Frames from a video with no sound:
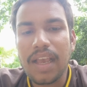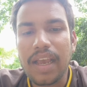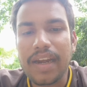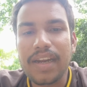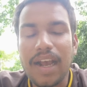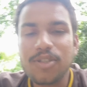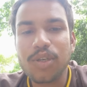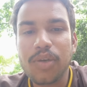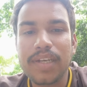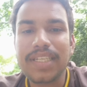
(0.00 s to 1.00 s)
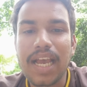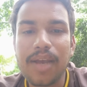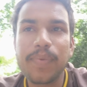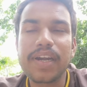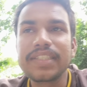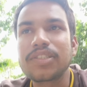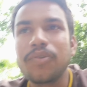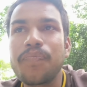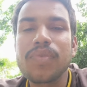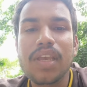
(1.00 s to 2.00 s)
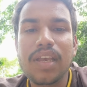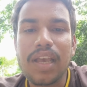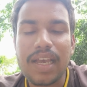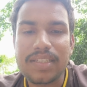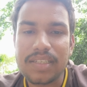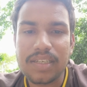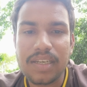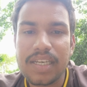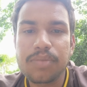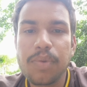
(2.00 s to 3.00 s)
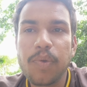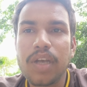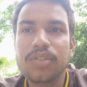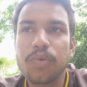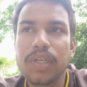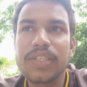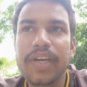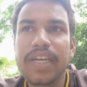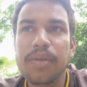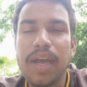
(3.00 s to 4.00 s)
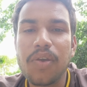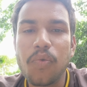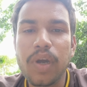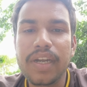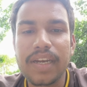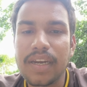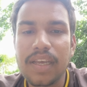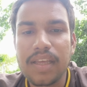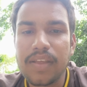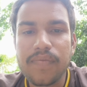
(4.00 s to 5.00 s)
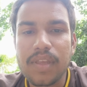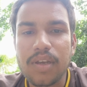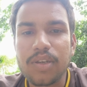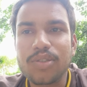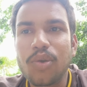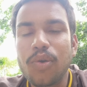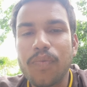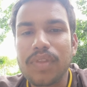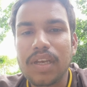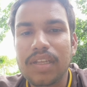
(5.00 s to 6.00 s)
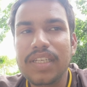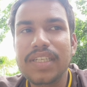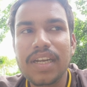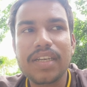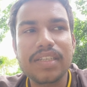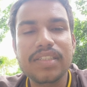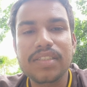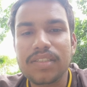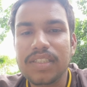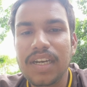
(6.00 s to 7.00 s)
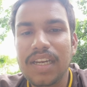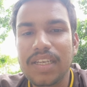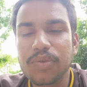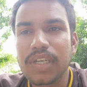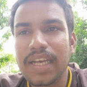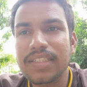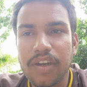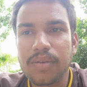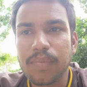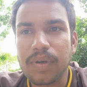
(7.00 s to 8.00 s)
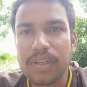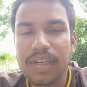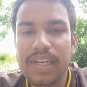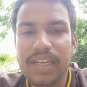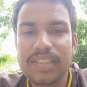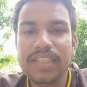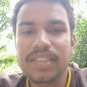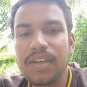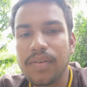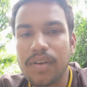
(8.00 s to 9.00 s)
and also he was hypertensive, as his BP was 170 by 110. So this drug is generally used as it decreases the